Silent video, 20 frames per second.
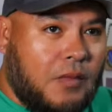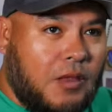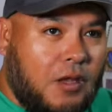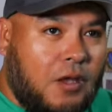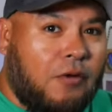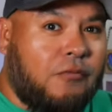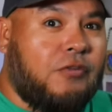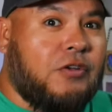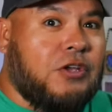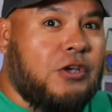
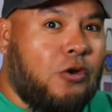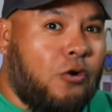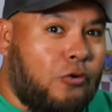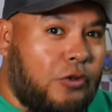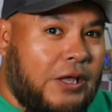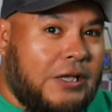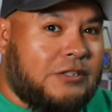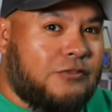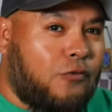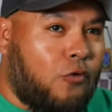a video
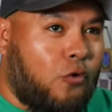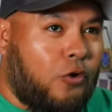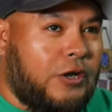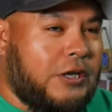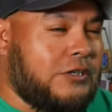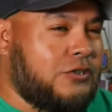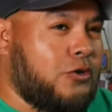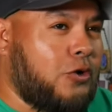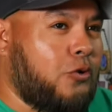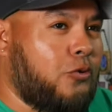that's four
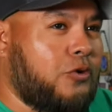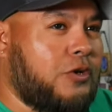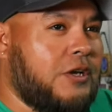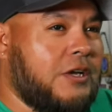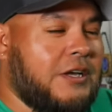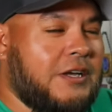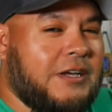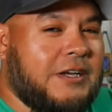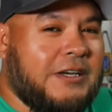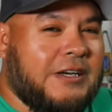days old.
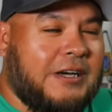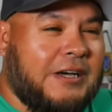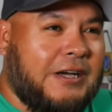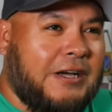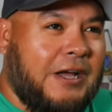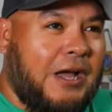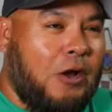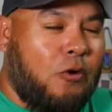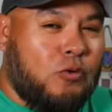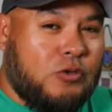
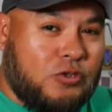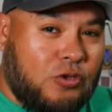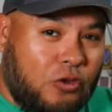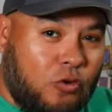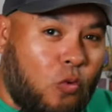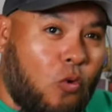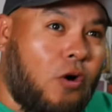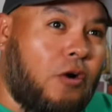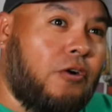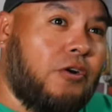Uh, I was on the
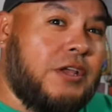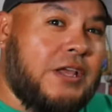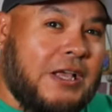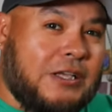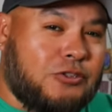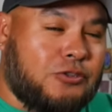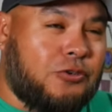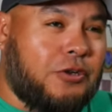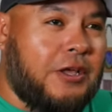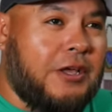water
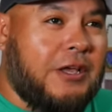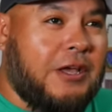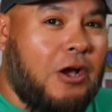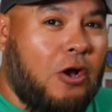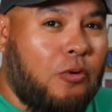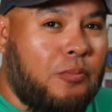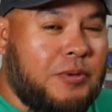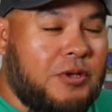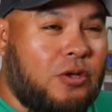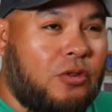yesterday.
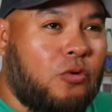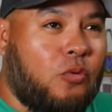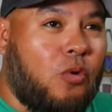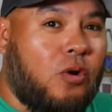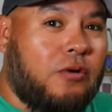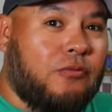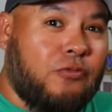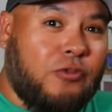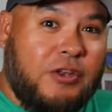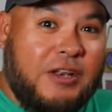I'll be on the
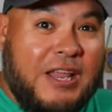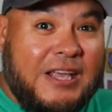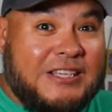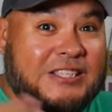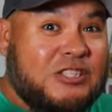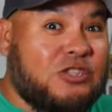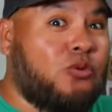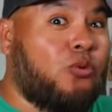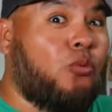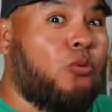water for the
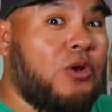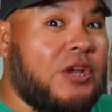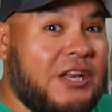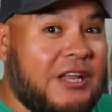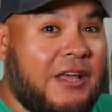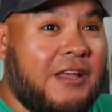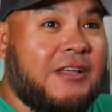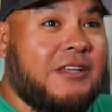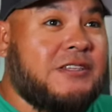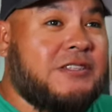next three
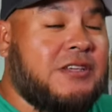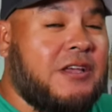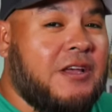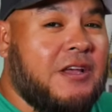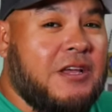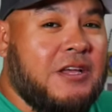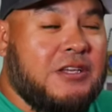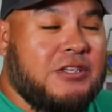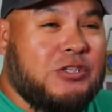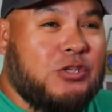days,
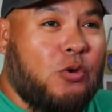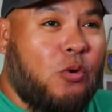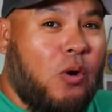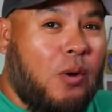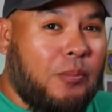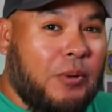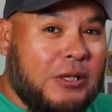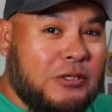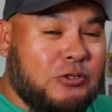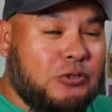so I'm
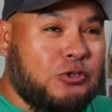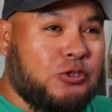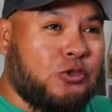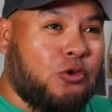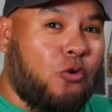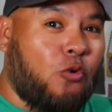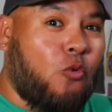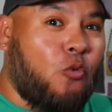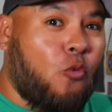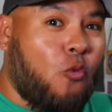not too
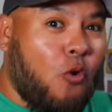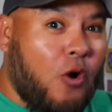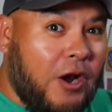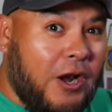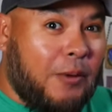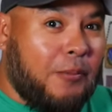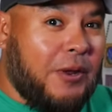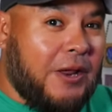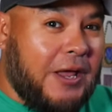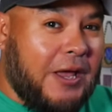sure when
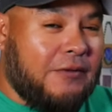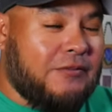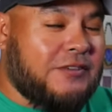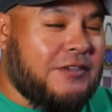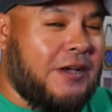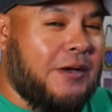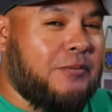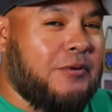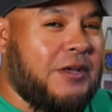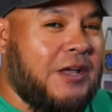I'm gonna have
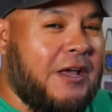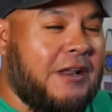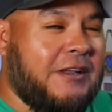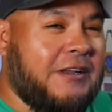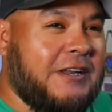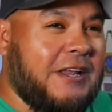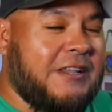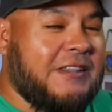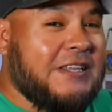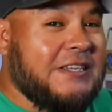time to
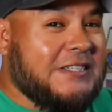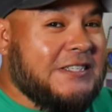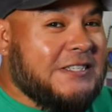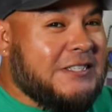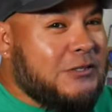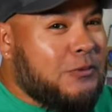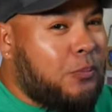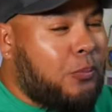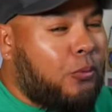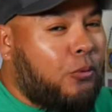edit. And this
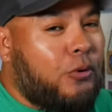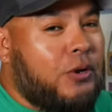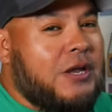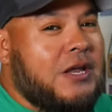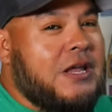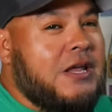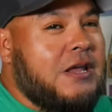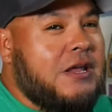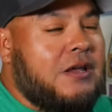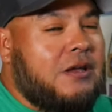is a
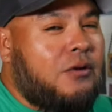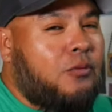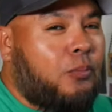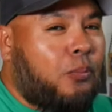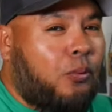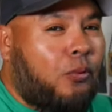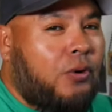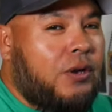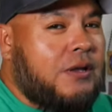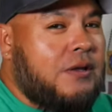pre
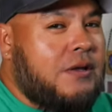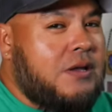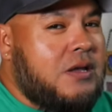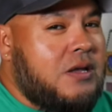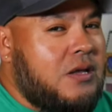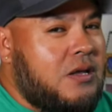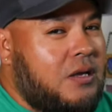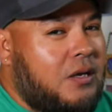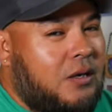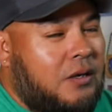
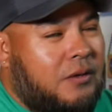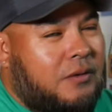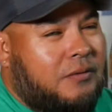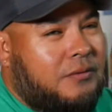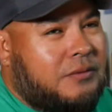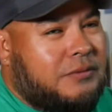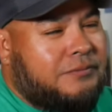pre